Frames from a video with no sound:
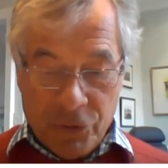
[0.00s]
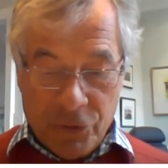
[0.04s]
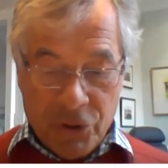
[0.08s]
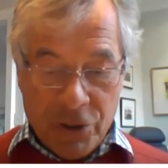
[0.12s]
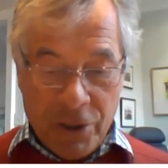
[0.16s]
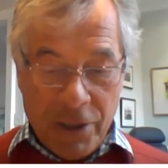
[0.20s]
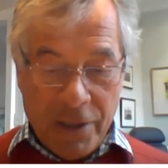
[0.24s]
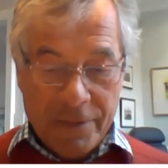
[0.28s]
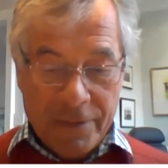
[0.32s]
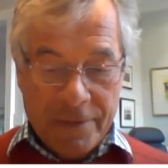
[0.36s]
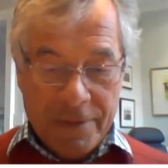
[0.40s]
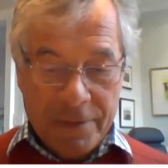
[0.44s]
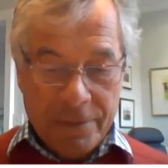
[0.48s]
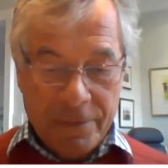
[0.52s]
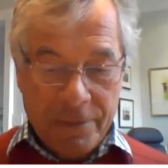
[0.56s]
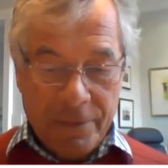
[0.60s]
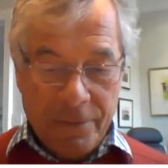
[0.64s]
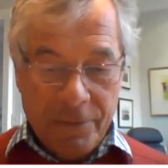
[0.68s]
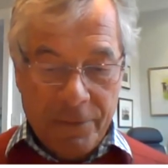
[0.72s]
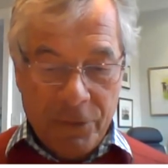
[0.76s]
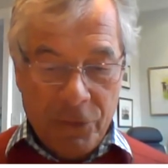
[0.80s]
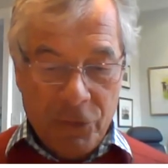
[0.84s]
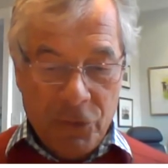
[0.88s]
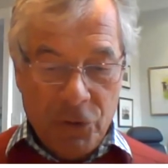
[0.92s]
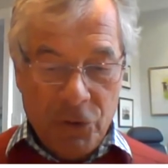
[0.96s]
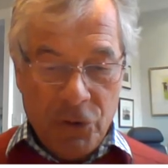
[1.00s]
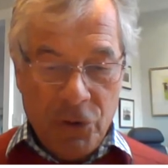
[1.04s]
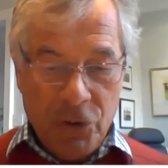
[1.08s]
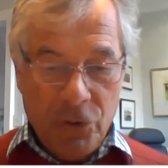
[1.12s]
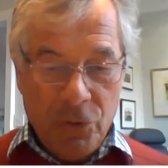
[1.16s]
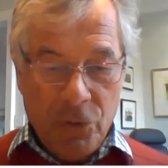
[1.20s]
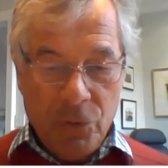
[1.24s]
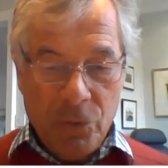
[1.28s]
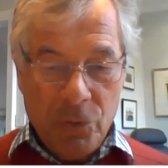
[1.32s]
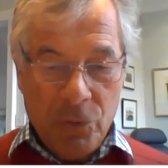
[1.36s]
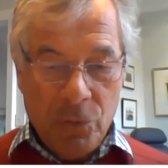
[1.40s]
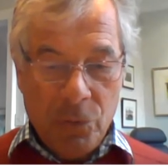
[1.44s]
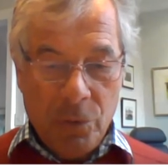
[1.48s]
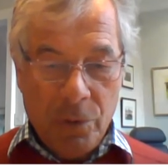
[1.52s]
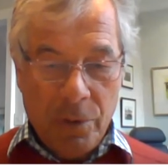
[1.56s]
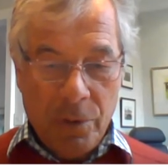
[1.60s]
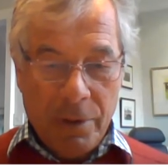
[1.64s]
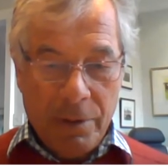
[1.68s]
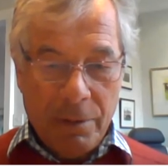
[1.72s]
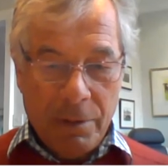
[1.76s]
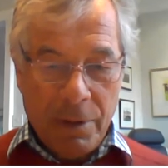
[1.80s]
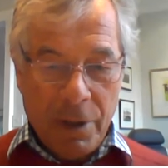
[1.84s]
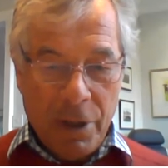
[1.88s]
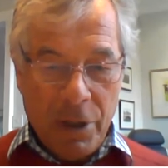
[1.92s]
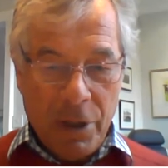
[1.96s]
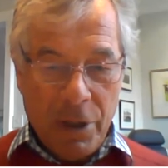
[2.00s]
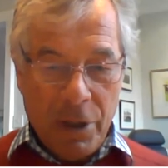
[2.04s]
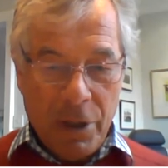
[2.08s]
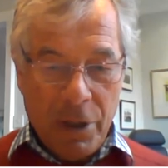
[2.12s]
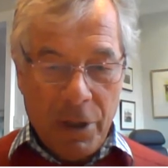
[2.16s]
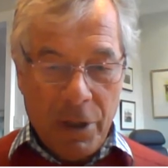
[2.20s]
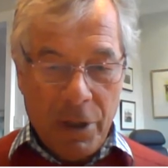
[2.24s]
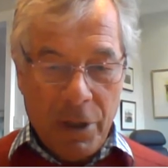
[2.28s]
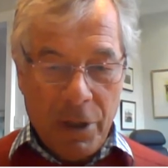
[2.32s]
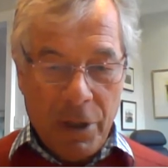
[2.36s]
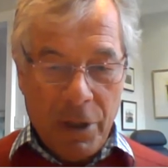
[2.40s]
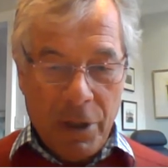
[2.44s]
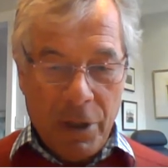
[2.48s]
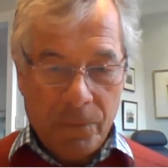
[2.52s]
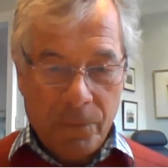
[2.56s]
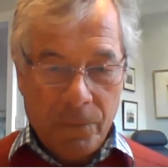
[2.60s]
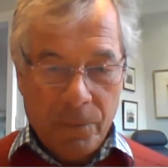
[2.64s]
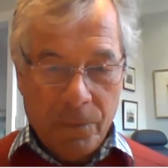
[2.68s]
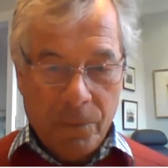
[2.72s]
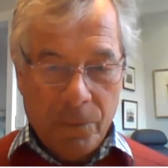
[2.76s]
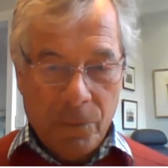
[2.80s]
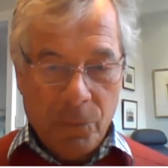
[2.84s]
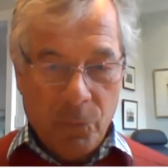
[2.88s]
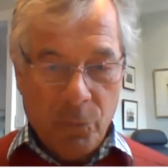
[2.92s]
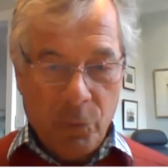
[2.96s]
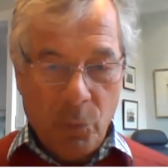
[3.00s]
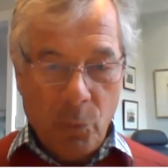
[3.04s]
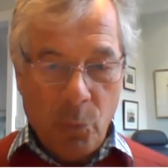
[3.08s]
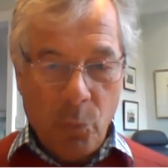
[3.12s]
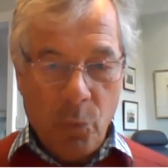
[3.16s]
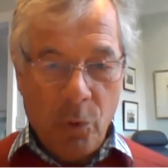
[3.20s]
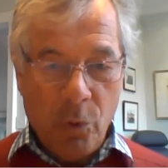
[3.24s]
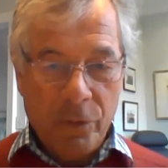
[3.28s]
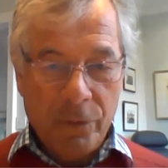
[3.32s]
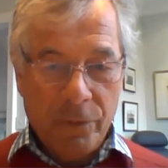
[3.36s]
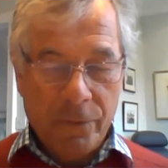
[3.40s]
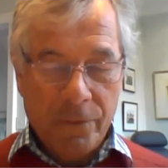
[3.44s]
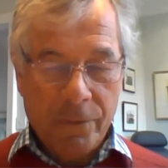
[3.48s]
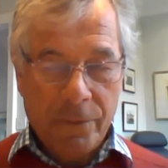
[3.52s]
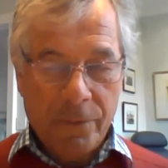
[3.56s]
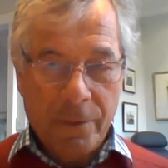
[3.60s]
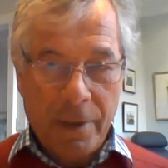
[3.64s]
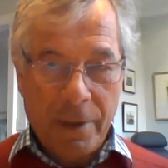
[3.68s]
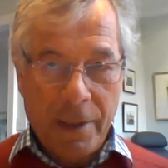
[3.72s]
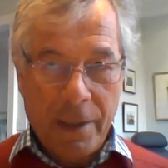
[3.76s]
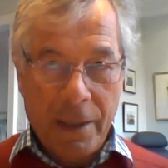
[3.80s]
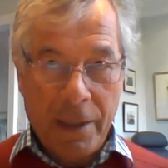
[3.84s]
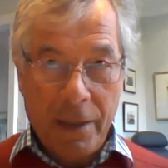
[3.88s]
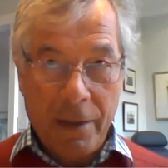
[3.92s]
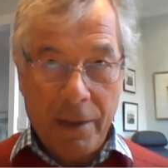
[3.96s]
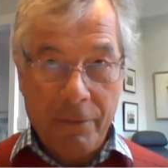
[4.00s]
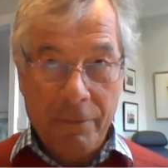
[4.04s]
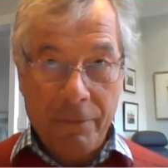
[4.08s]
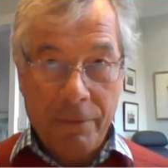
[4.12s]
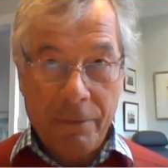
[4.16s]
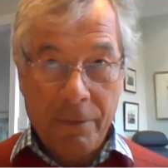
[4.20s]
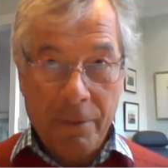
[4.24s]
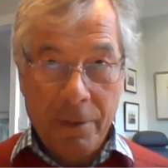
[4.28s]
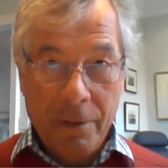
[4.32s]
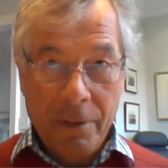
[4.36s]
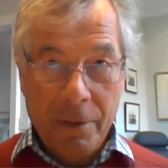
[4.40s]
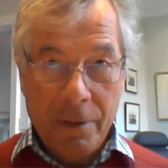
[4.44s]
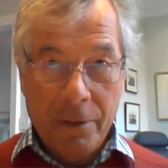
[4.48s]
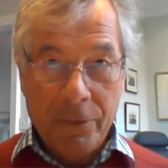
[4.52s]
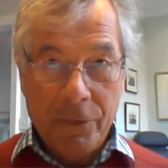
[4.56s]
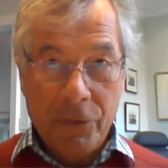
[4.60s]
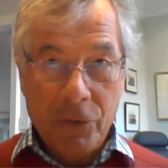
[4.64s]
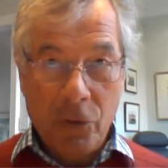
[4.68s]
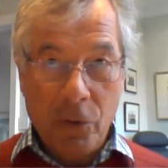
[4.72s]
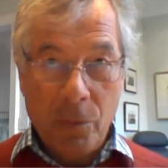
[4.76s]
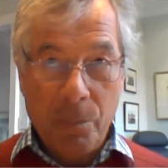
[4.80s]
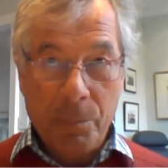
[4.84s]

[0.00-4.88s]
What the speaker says: the chances that the new owners will want to have the